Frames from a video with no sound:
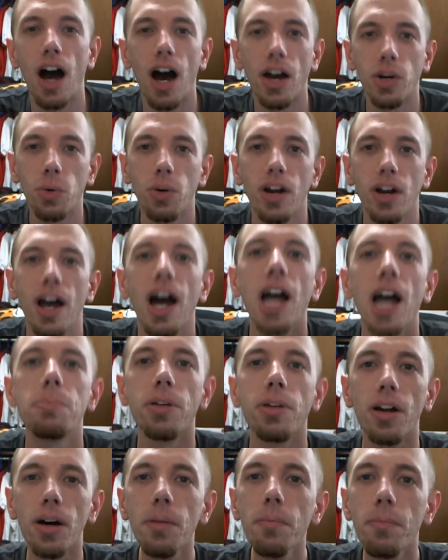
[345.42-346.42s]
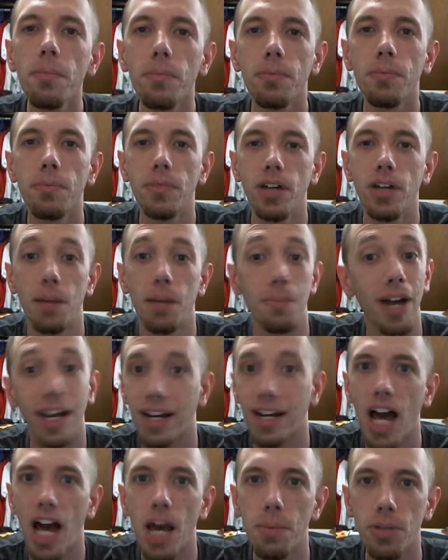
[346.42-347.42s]
I don't want to hype it up, and I'm not
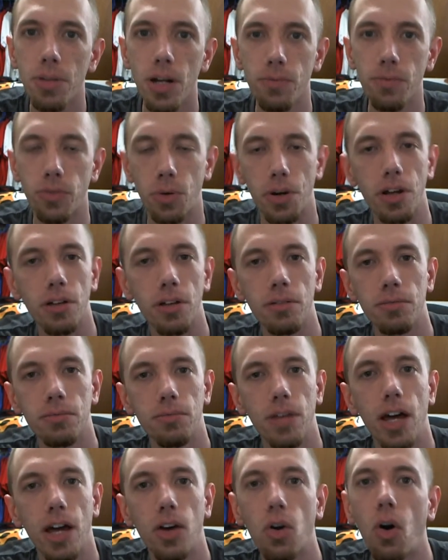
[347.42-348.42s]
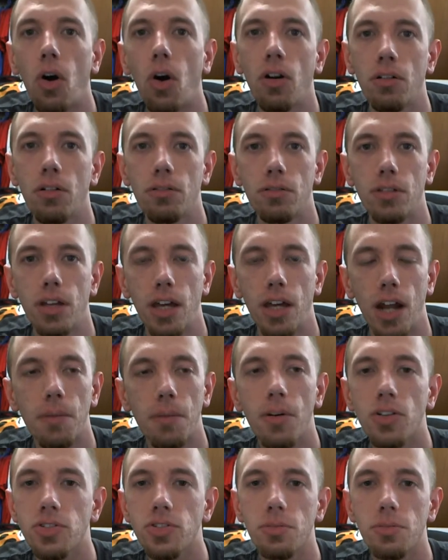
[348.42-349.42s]
going to hype it up for you at all. And
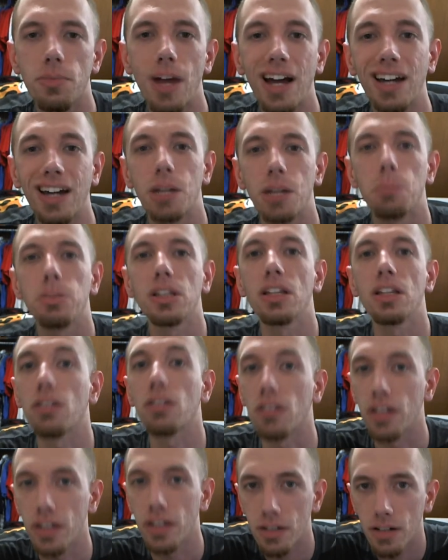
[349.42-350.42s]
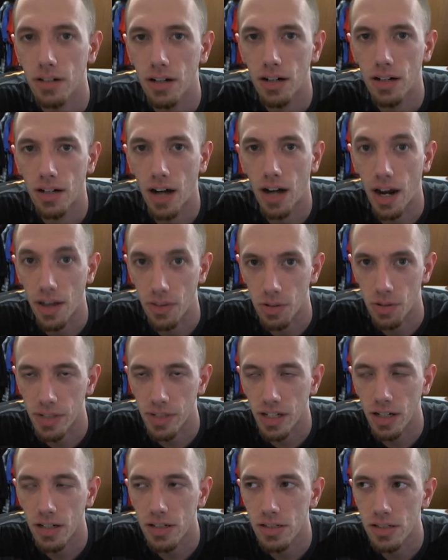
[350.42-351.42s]
I'm also not going to belittle it either,
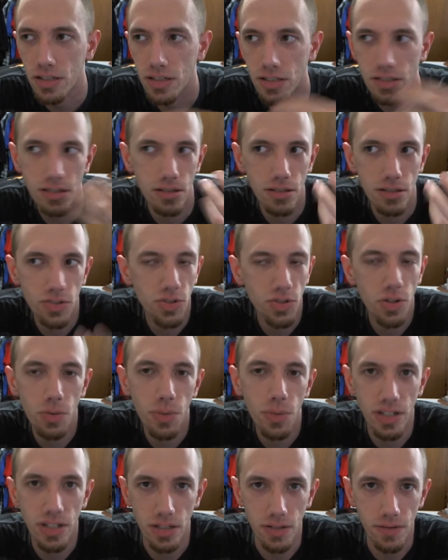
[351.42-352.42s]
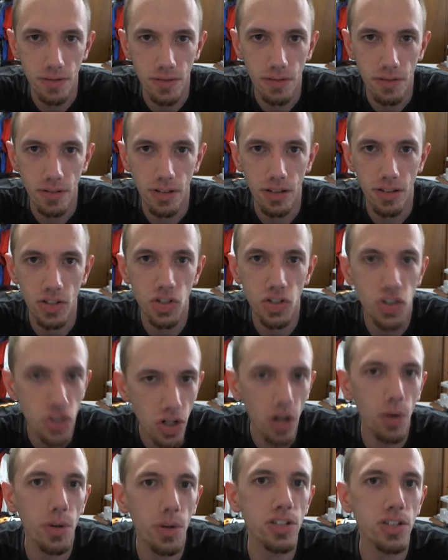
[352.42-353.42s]
because there's no reason. This
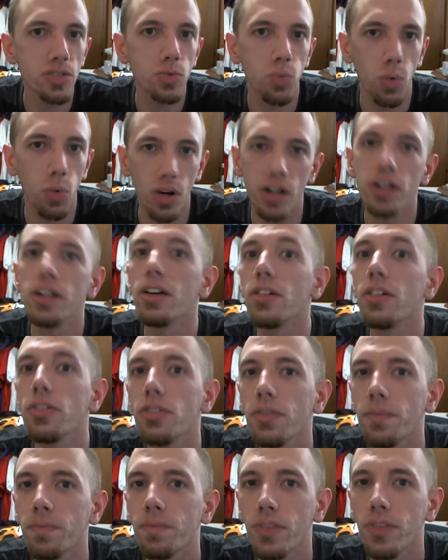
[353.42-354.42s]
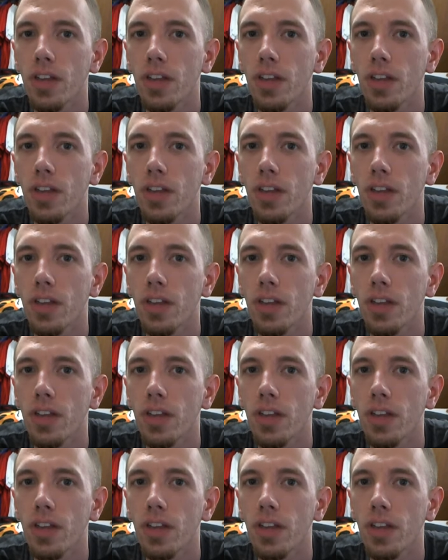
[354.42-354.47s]
show is what it is.